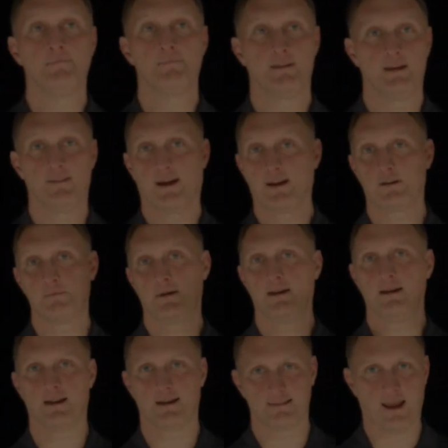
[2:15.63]
then that could
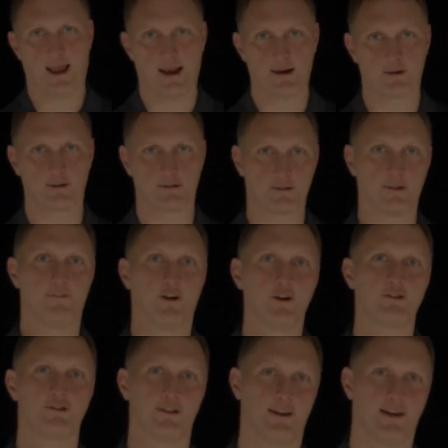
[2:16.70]
be an attacker's
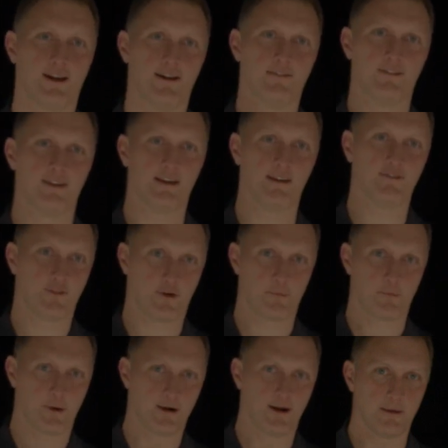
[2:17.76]
version of the
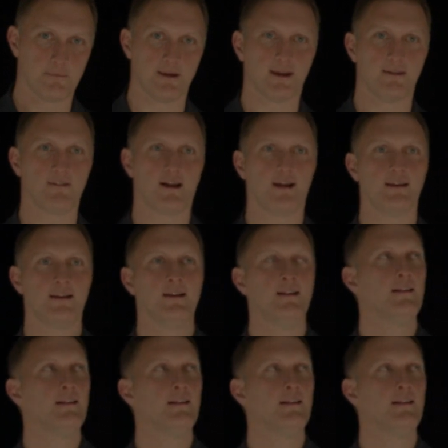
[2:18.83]
firmware update, right?